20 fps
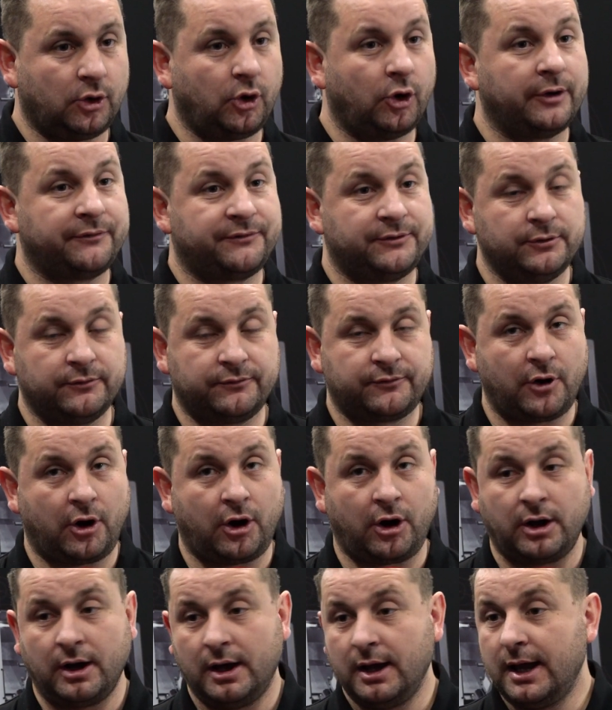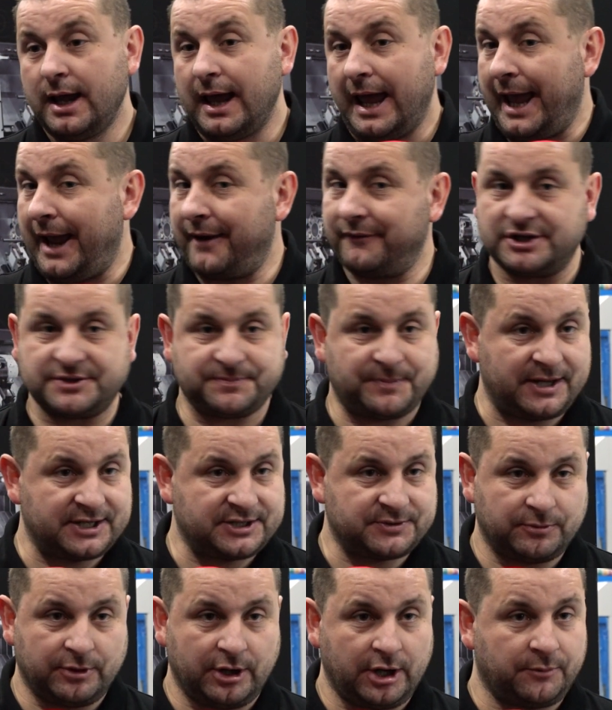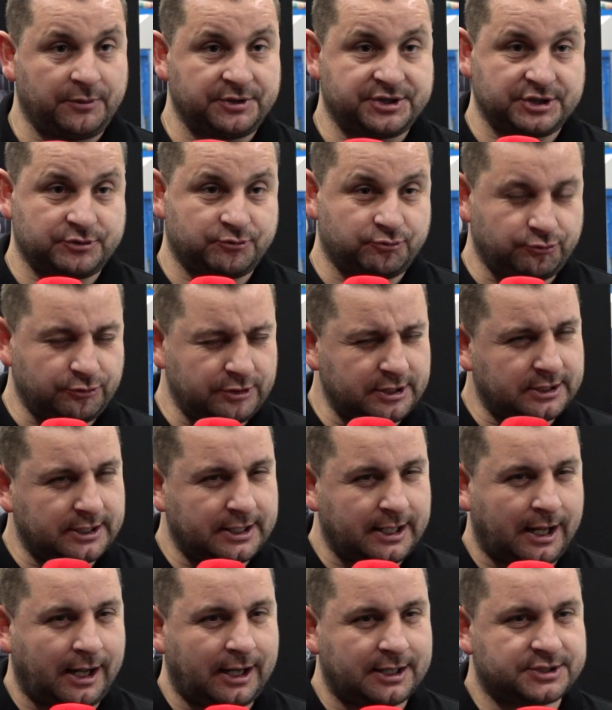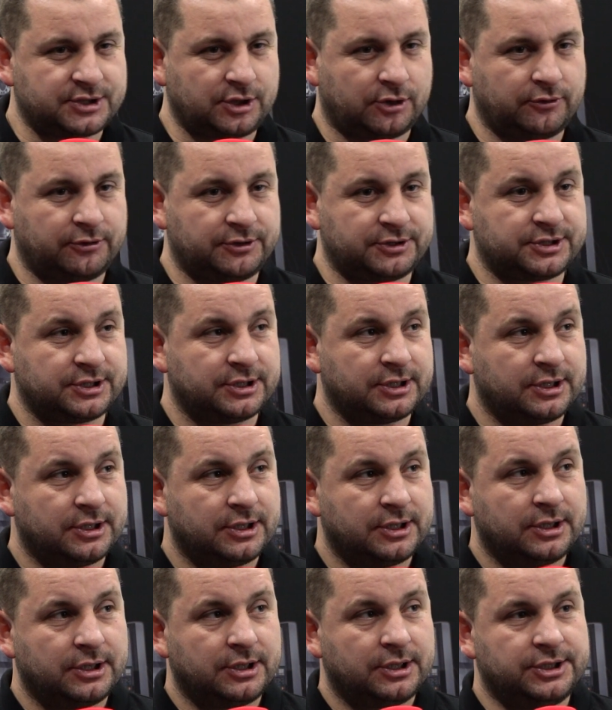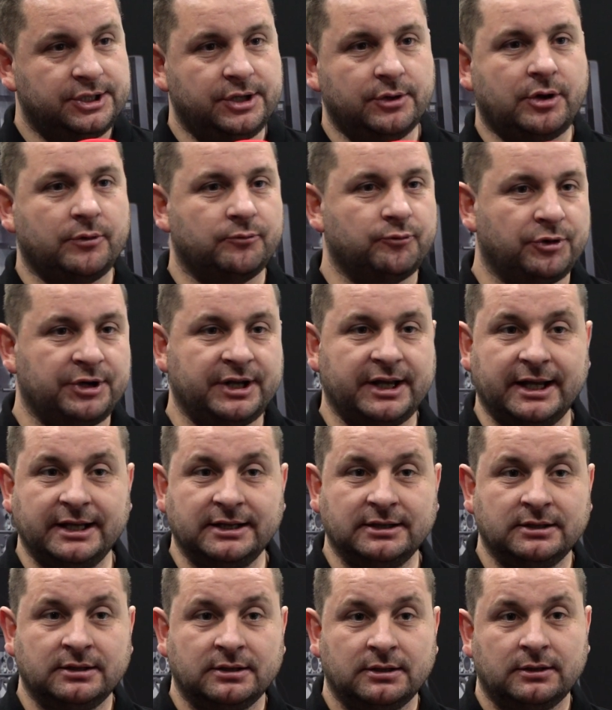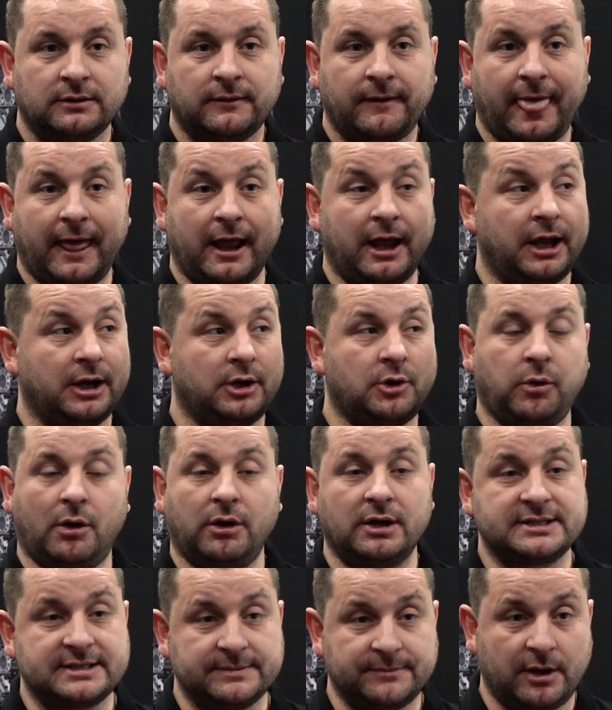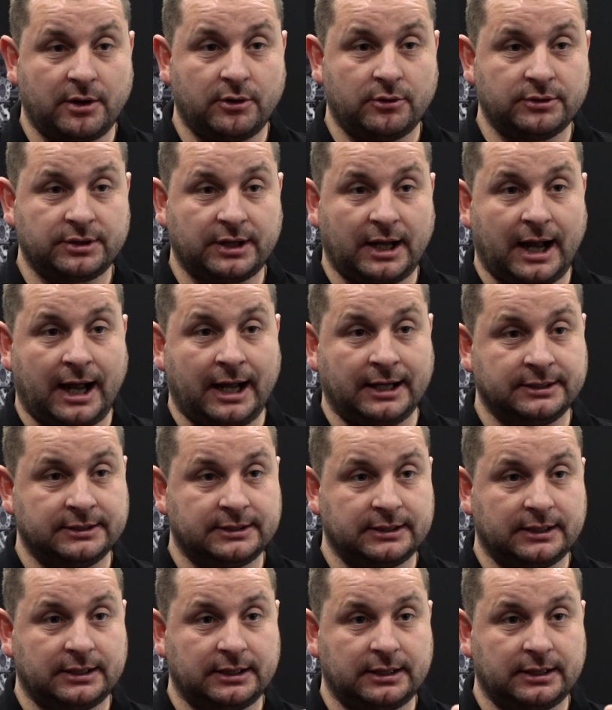Or if you've got aerospace work, which is really high tolerance, you can run it in quality mode, and